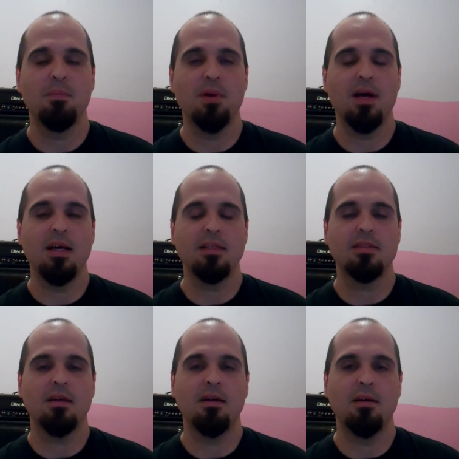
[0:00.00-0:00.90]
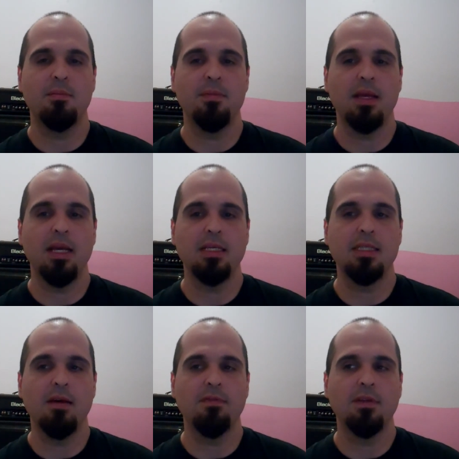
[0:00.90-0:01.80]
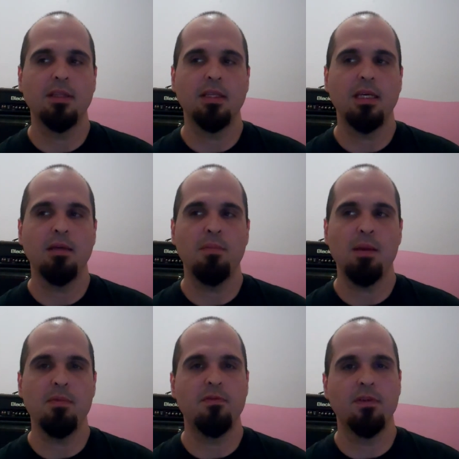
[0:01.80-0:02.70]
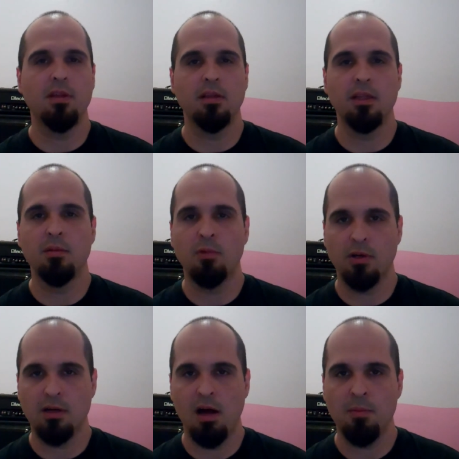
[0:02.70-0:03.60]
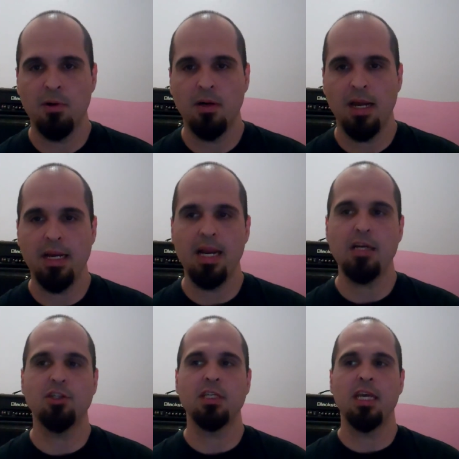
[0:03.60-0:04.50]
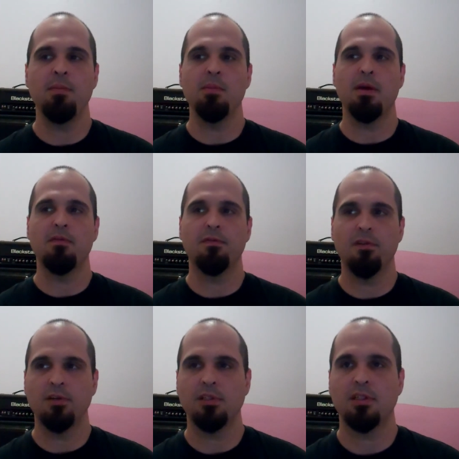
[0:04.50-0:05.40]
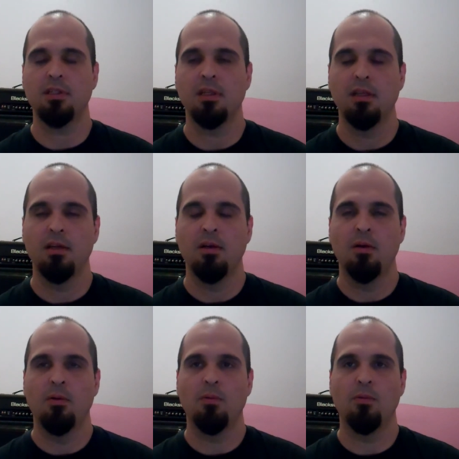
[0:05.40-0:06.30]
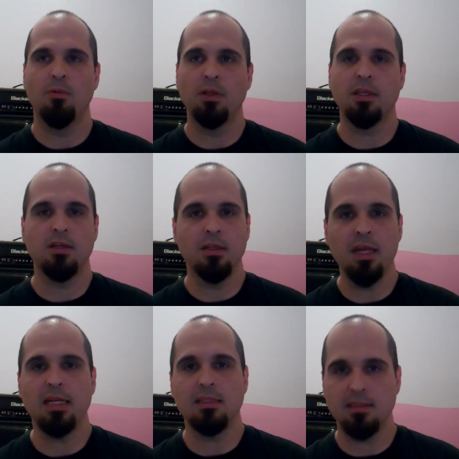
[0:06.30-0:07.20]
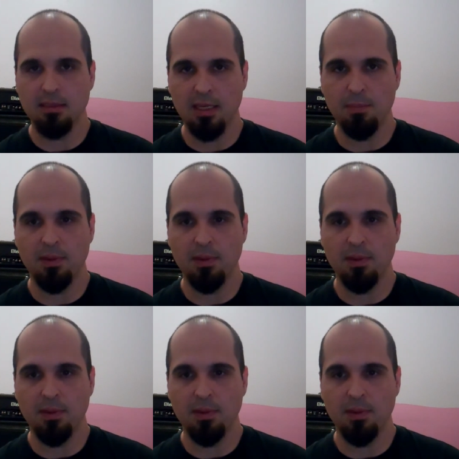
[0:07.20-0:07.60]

but it definitely made me feel a little more calmer, and it actually gave me my first really good night's sleep.